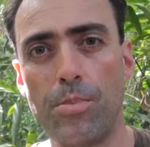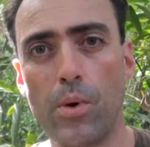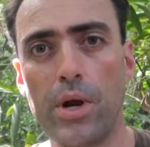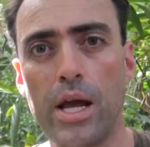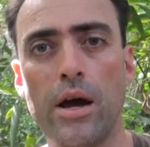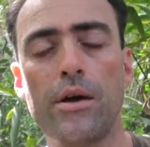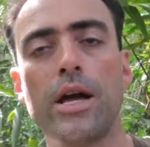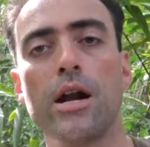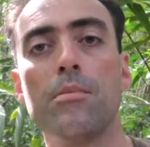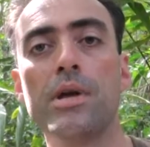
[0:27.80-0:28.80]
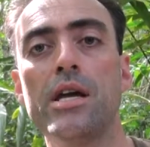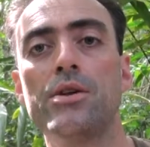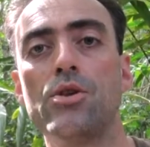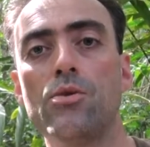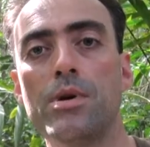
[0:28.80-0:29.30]
Borneo, and I'm here
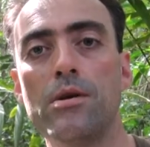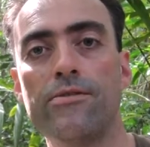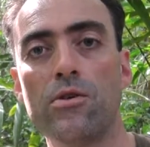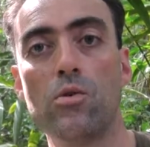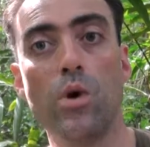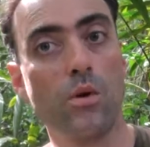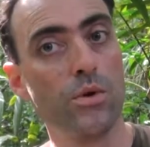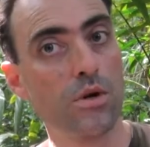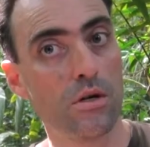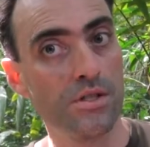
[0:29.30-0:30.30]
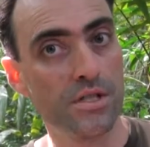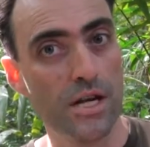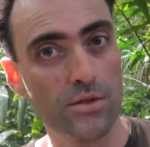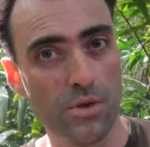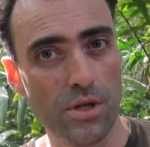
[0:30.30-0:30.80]
to do a bit of field work, which I'll
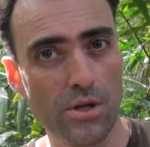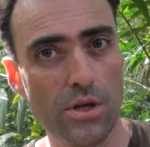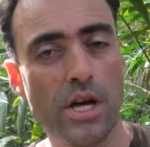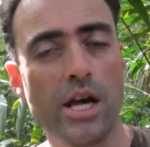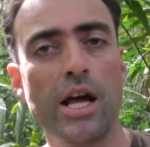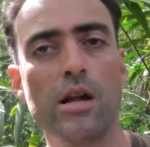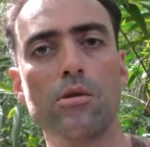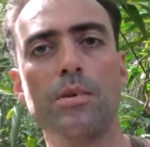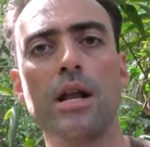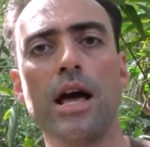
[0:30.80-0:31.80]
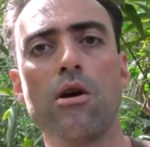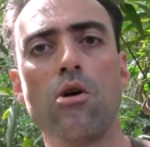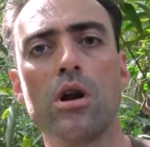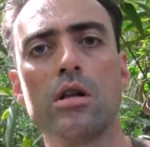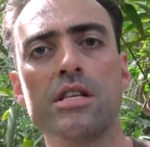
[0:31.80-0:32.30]
discuss with you a little bit
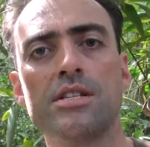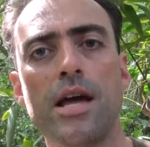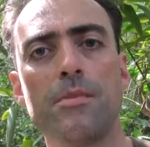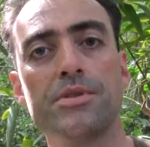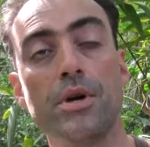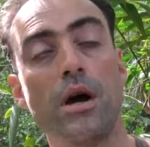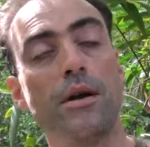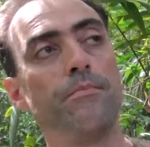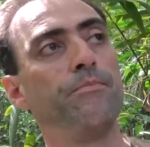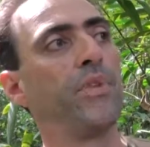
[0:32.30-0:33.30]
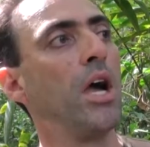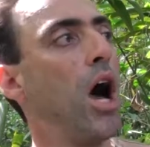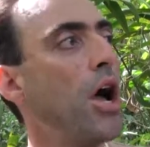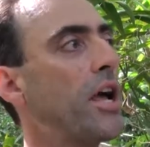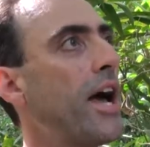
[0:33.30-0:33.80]
later on in this episode.
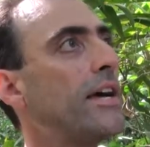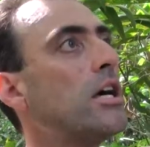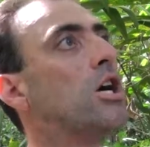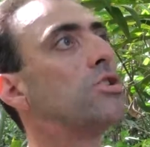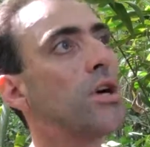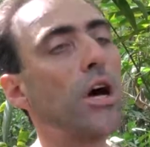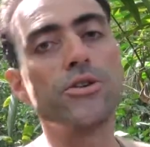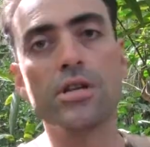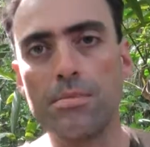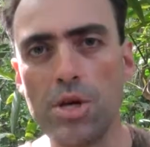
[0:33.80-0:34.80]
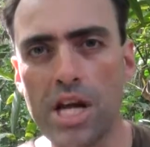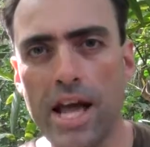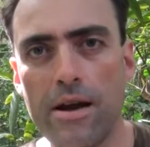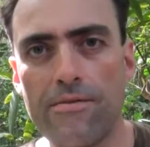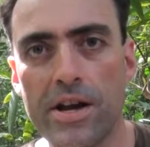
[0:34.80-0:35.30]
Okay, so to
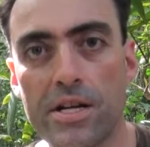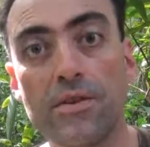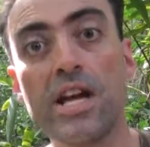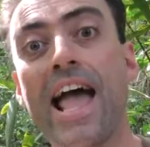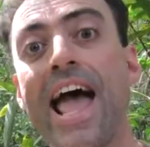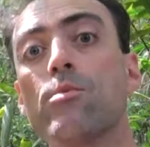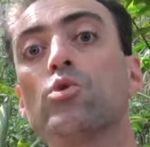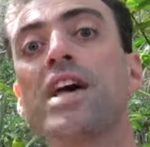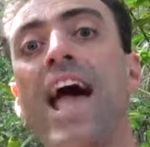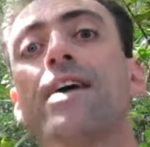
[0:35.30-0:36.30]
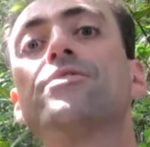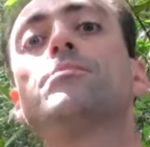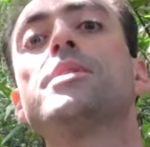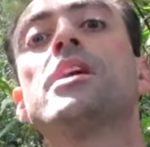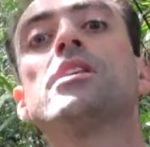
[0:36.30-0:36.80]
communicate effectively, animals have to
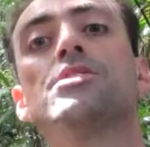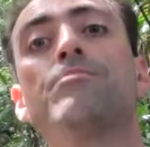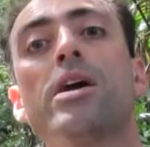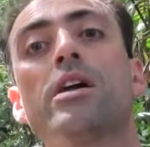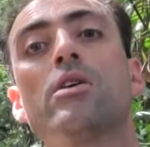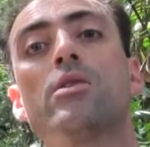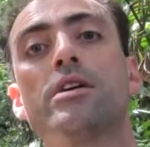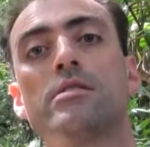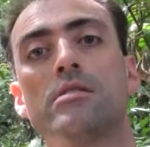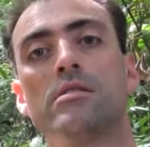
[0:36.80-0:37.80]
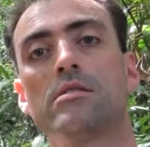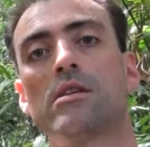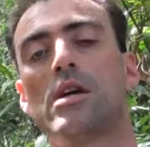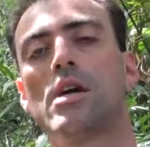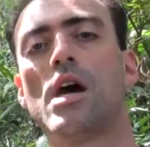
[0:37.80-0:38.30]
be conspicuous.
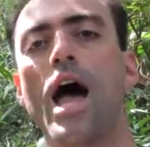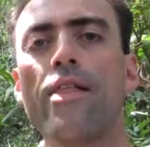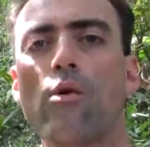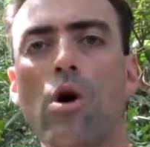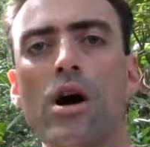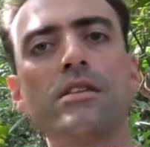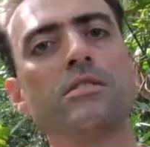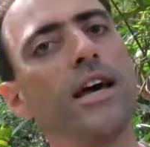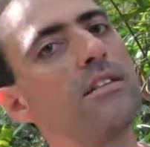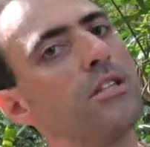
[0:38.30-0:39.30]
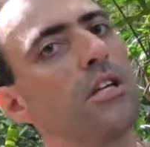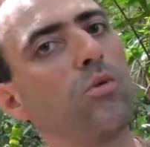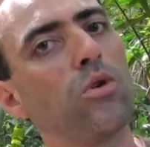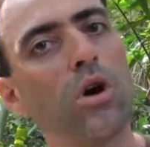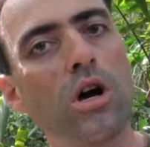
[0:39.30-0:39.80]
Otherwise, that signal
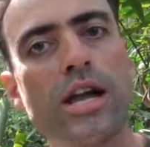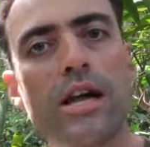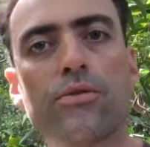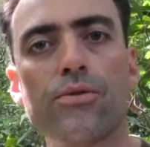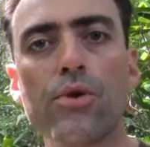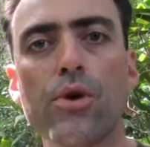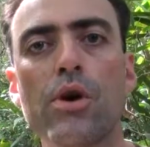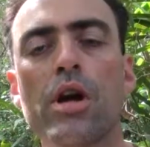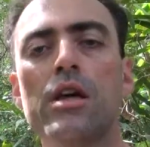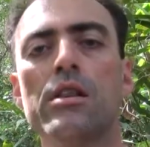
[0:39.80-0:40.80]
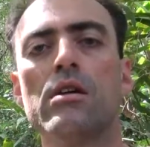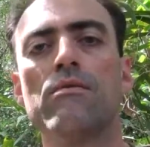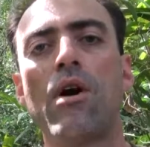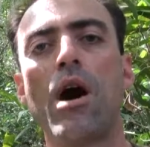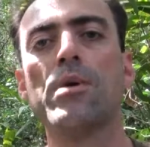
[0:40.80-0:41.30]
will not get through the
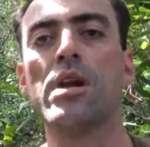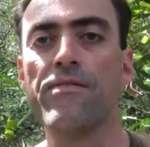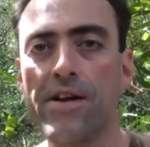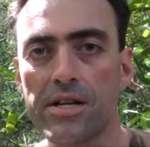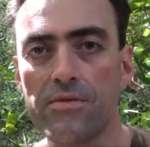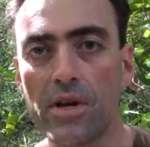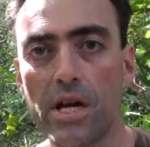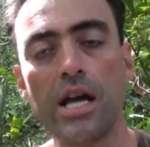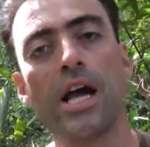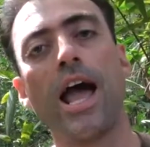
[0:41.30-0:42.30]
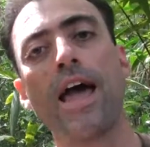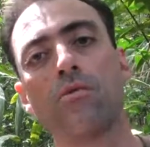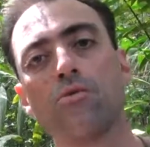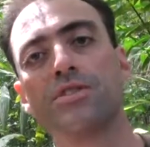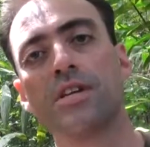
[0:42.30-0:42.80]
environment effectively and
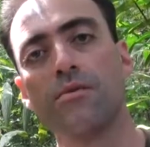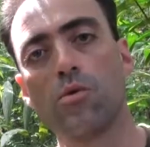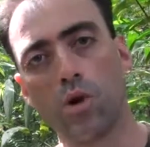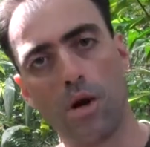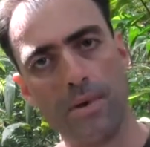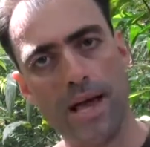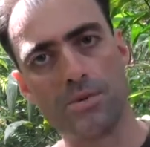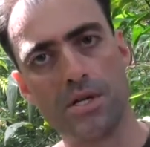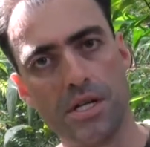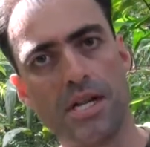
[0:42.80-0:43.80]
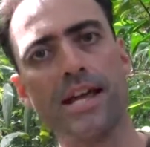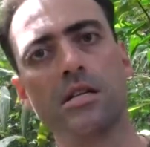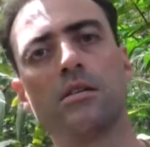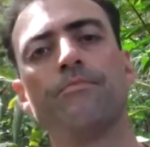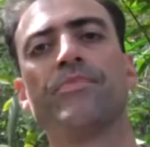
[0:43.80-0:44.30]
the receiver will not be able to detect
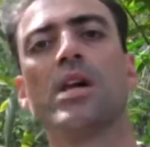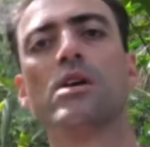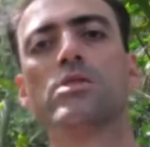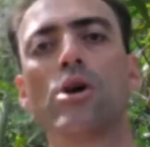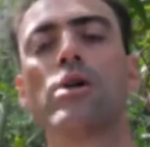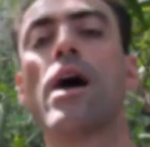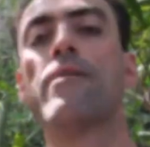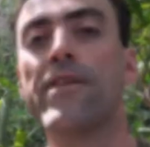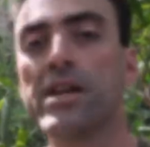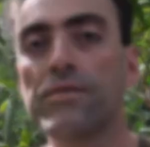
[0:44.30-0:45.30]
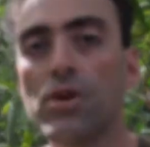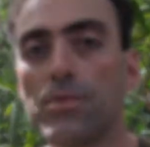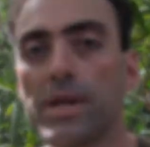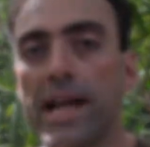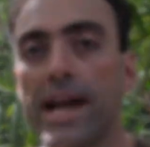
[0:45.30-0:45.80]
it. So effective
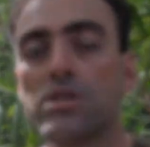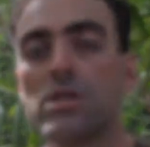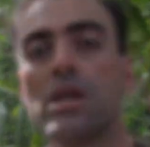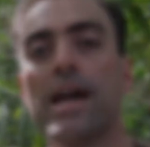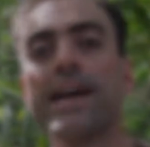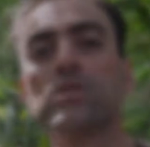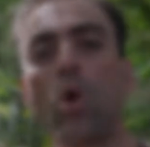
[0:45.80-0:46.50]
communication is